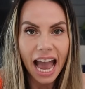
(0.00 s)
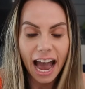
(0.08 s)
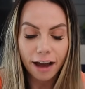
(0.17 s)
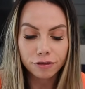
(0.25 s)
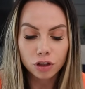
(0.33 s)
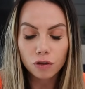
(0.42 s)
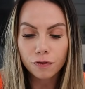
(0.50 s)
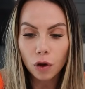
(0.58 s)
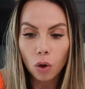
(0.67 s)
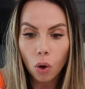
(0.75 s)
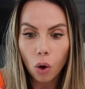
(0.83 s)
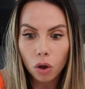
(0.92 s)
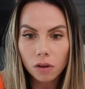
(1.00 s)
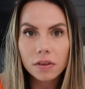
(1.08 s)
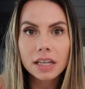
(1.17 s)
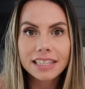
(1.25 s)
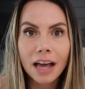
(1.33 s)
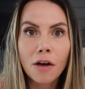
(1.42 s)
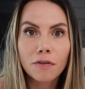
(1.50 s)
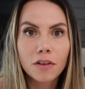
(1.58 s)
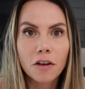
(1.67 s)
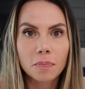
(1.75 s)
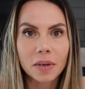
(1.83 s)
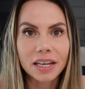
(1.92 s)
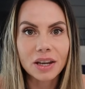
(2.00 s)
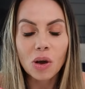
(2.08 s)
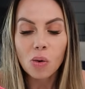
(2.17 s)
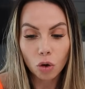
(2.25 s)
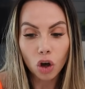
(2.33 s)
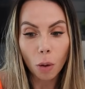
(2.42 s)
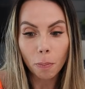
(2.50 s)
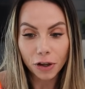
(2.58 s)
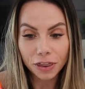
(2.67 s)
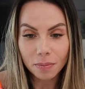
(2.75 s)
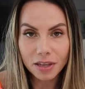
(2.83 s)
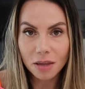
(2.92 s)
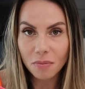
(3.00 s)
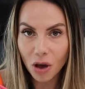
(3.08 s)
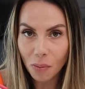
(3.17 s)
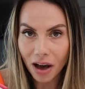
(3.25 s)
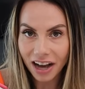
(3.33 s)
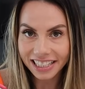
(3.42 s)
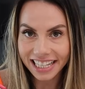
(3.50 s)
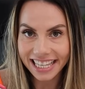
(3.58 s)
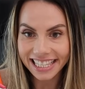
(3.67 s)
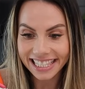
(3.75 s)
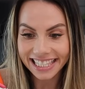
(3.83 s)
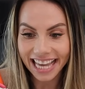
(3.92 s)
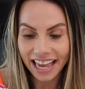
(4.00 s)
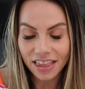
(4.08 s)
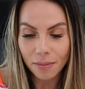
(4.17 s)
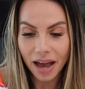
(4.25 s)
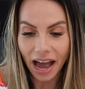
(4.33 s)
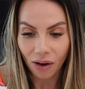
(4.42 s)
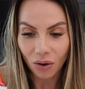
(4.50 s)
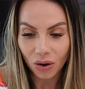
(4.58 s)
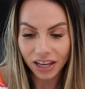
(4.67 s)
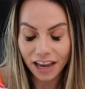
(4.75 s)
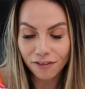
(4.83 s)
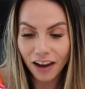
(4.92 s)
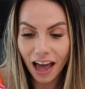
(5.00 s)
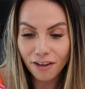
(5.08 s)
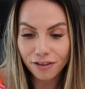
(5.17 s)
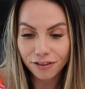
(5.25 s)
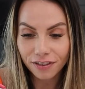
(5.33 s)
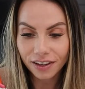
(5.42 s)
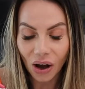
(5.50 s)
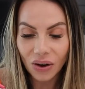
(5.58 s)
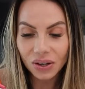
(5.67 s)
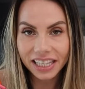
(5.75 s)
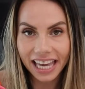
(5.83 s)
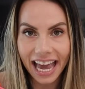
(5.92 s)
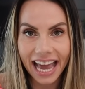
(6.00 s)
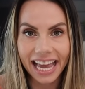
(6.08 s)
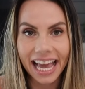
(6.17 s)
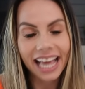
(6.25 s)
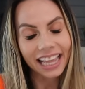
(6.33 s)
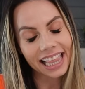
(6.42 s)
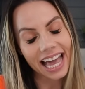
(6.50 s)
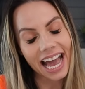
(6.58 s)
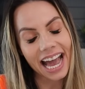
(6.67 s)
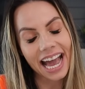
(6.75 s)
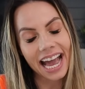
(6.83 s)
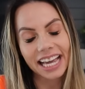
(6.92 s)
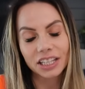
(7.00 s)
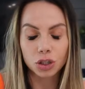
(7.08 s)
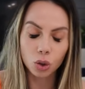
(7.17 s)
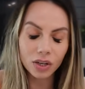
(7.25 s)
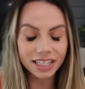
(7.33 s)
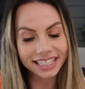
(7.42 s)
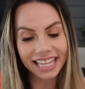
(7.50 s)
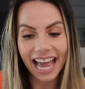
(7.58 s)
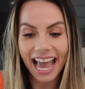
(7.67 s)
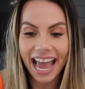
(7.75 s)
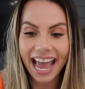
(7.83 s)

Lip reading: After you fill all these out, Fluff Bean, we'll go put them in the mailbox and send them out. Okay, Fluff? Okay, let's do this thing!